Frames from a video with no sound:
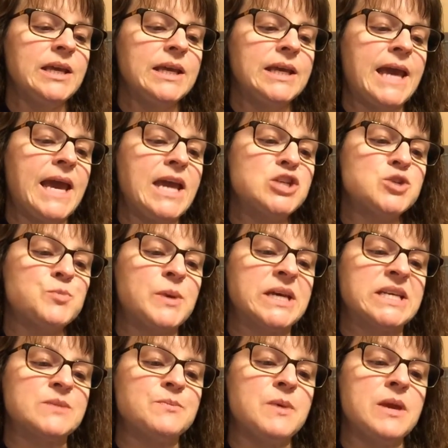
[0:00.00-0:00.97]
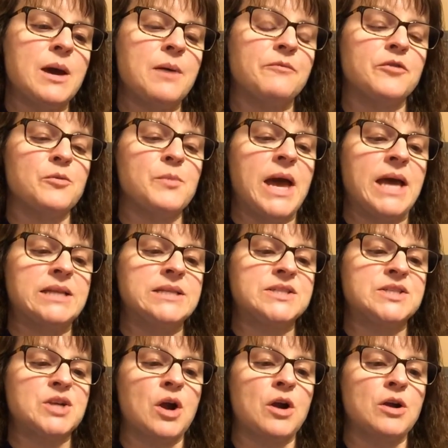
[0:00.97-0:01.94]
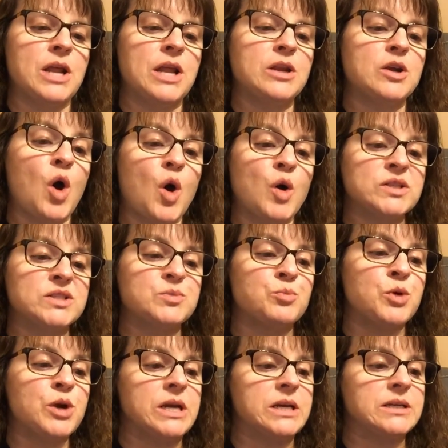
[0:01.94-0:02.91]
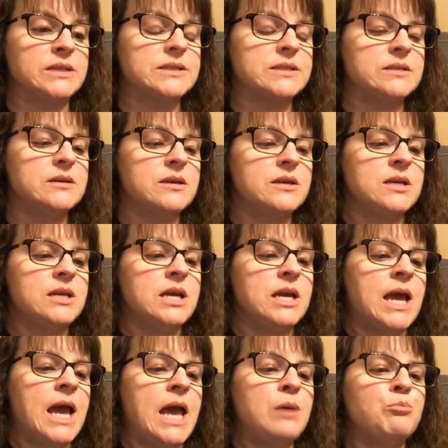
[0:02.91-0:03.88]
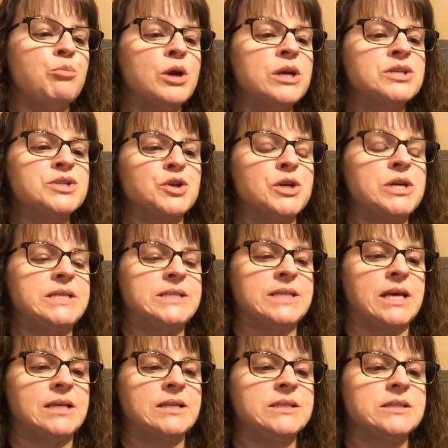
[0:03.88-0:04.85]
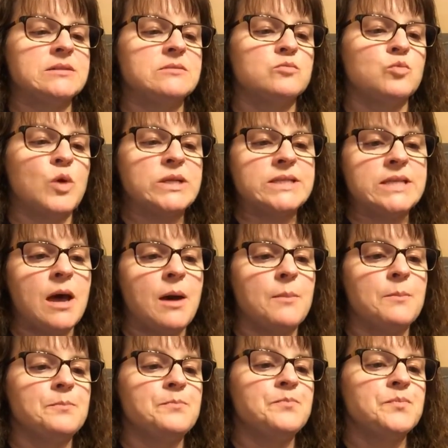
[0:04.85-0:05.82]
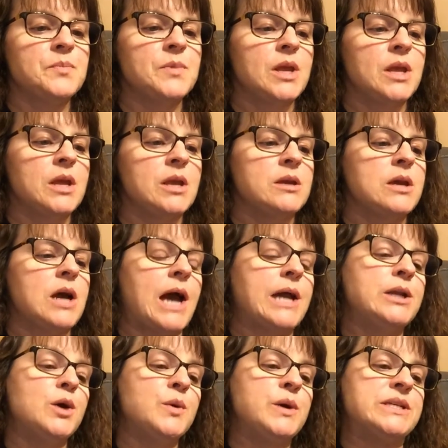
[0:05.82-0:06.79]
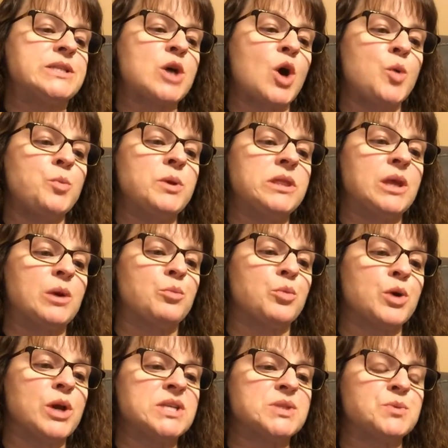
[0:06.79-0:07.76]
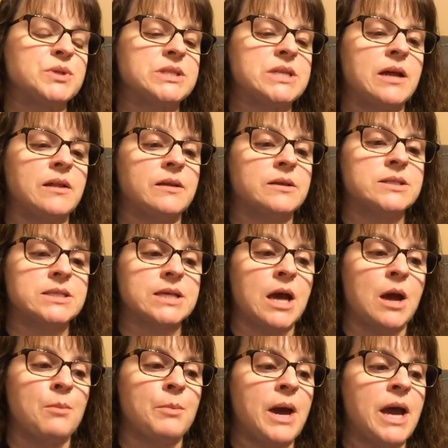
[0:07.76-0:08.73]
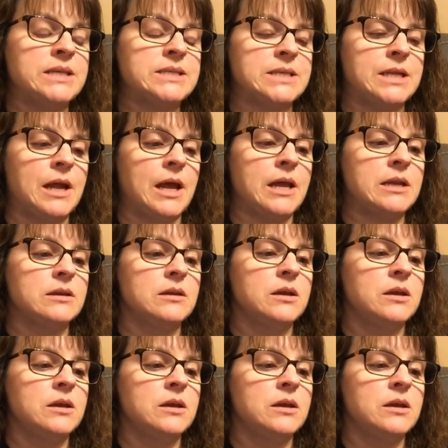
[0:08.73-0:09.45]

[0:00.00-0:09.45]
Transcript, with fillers: Gage picks me up from Head Start and calls Briggs. Hey, Brigster, he says, what's up? I know he's hoping that Briggs will tell us to come by tonight.